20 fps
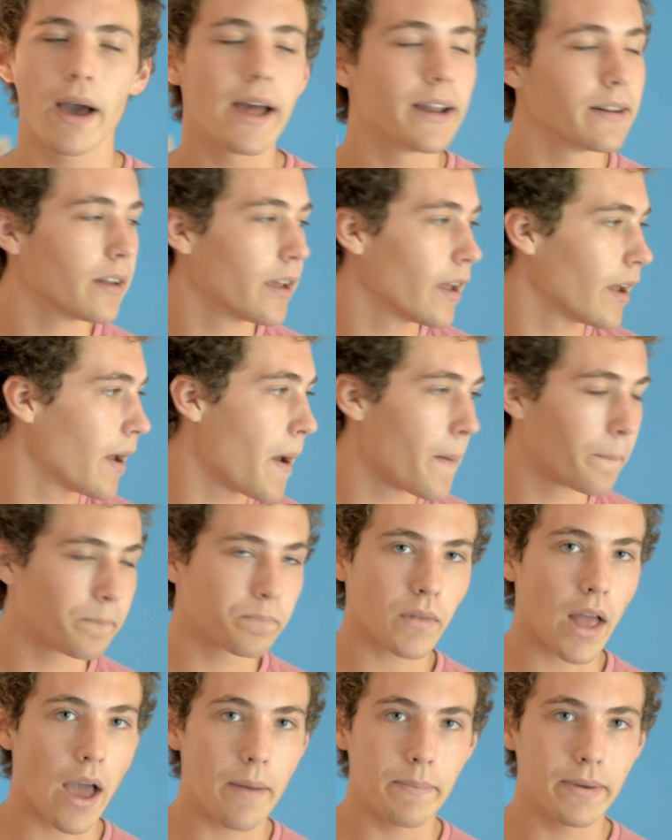And,
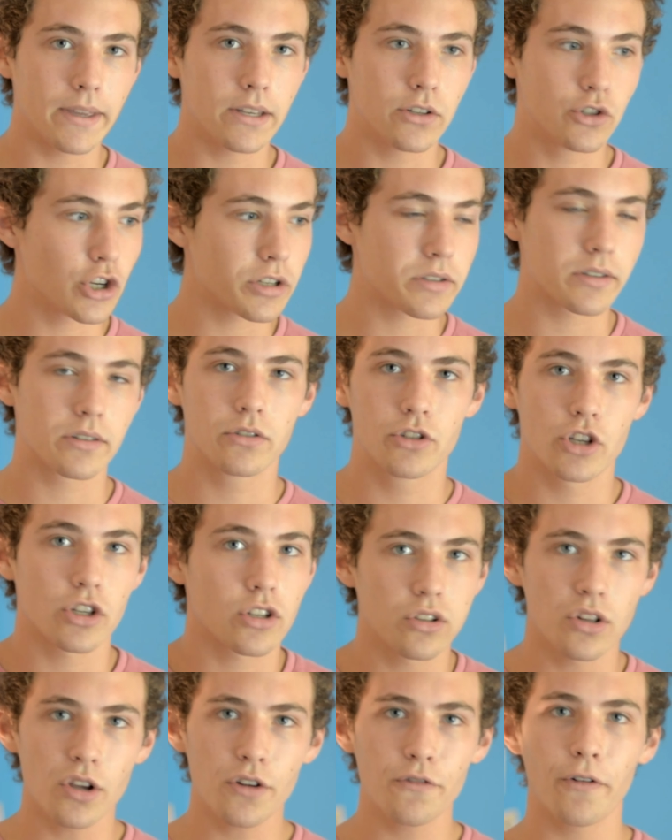I mean,
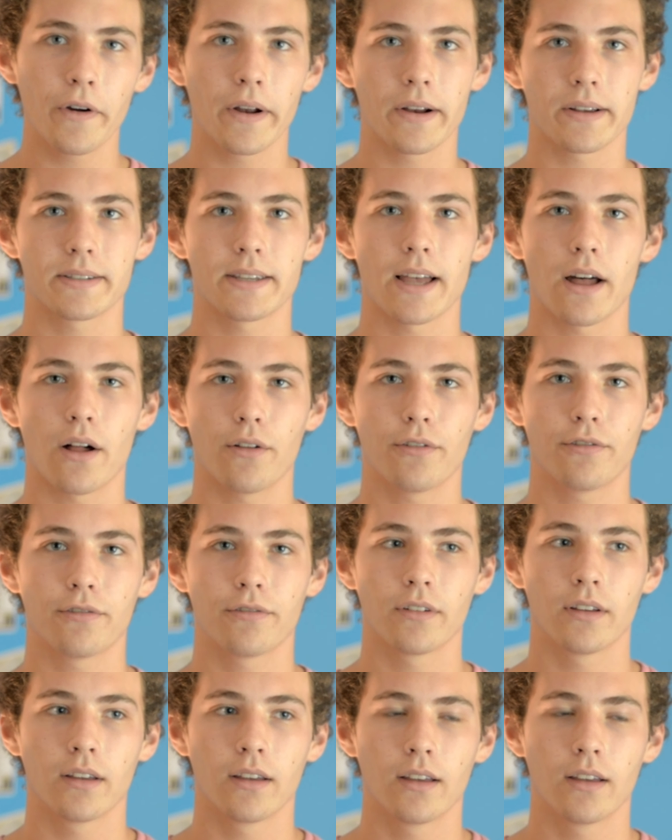just look for yourself.